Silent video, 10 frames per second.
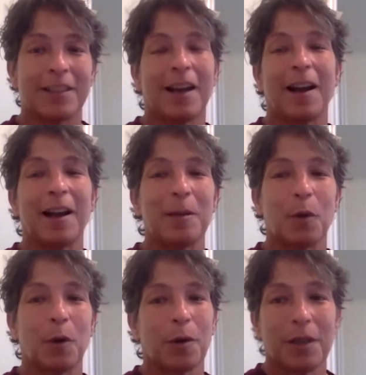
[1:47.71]
time
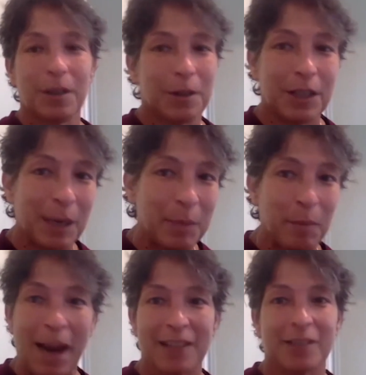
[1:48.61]
or you know you got to be
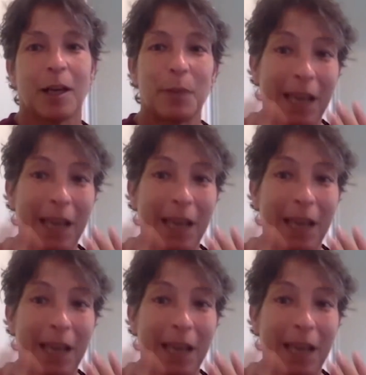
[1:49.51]
masked up you